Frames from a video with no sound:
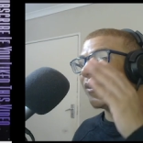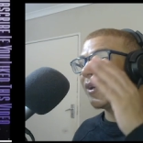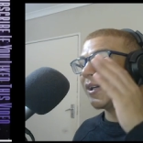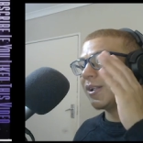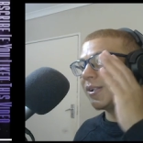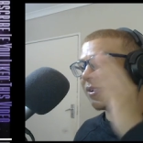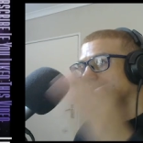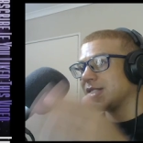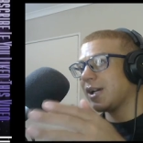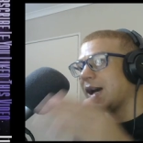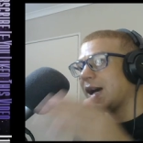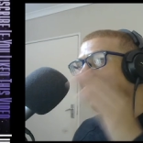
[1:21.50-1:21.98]

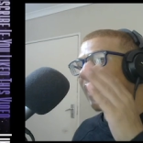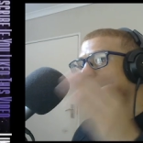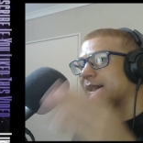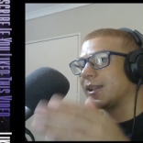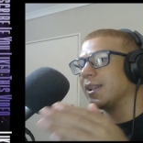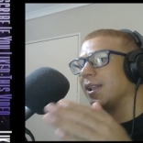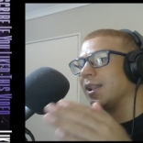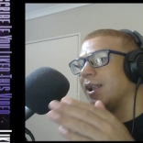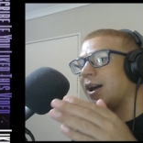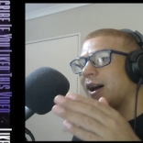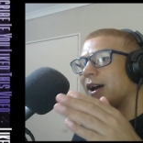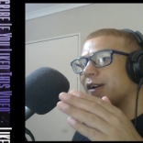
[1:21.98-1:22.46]
exact
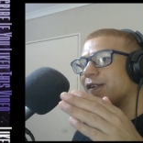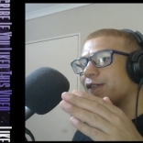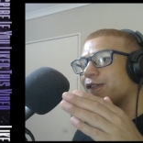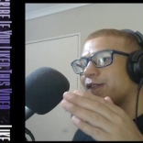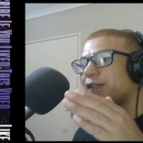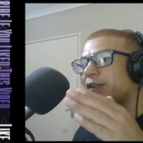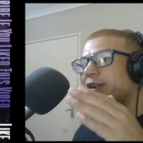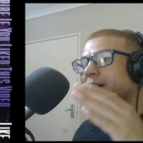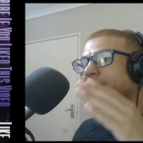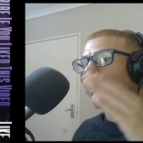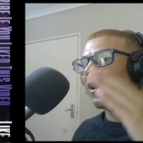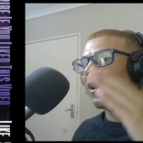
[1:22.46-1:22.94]

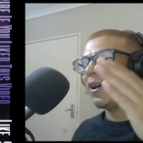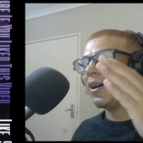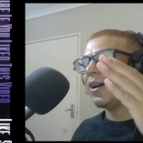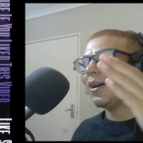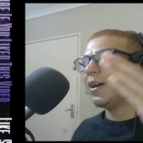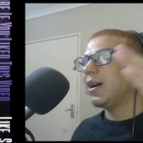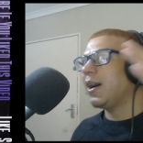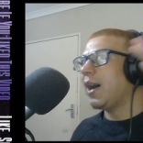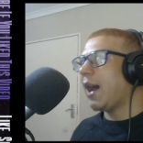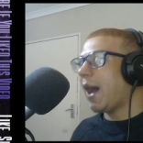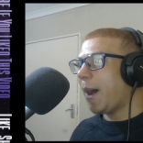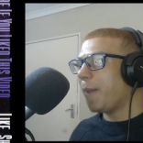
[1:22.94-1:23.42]
life
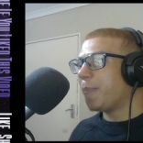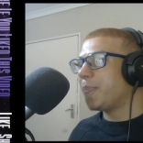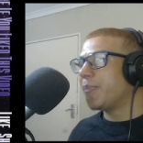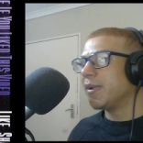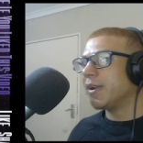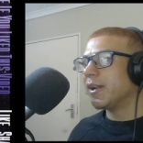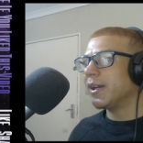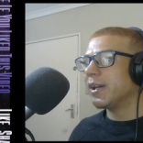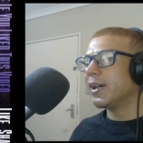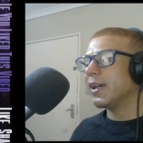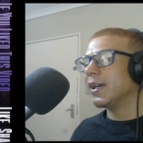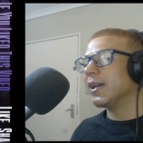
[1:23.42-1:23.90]

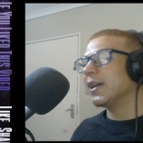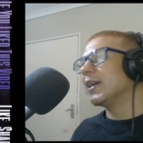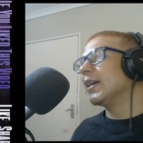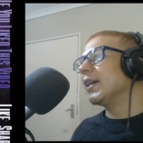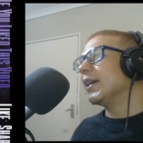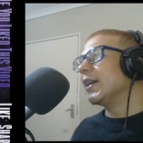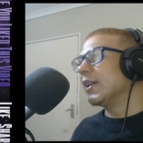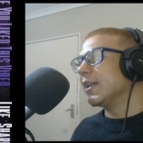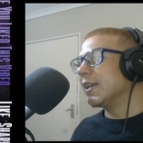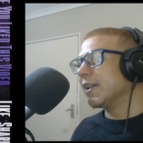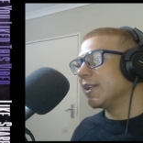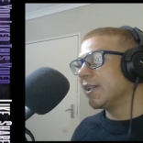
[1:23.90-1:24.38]
happening
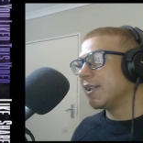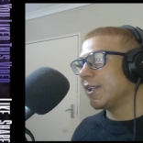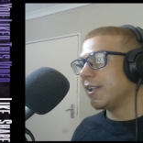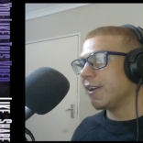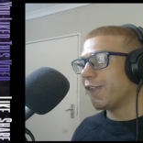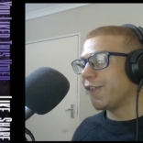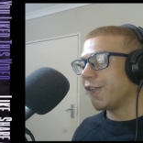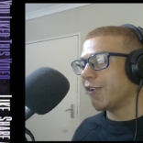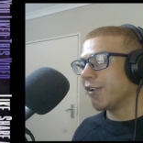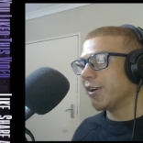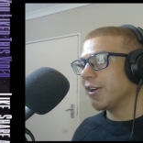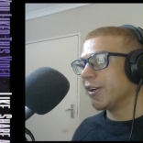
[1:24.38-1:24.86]
in a
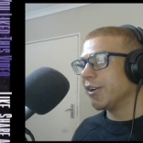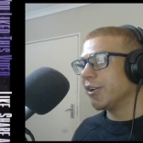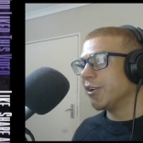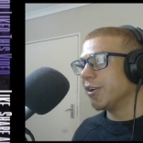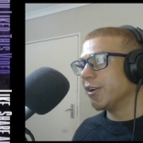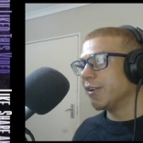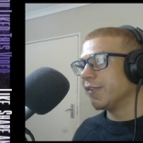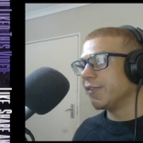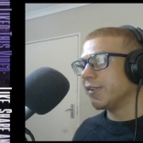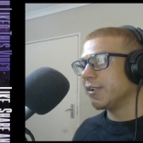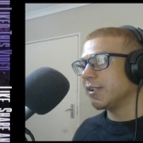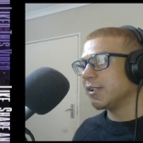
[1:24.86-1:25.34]
different
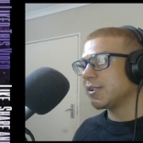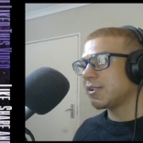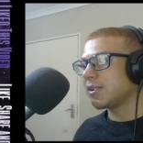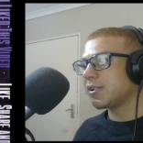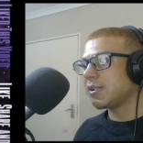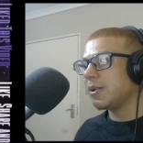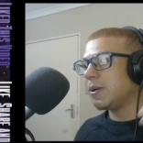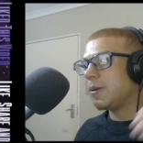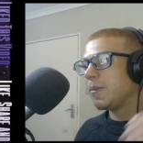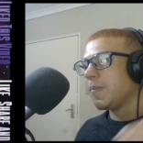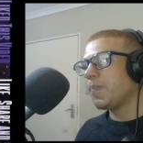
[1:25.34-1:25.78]
universe.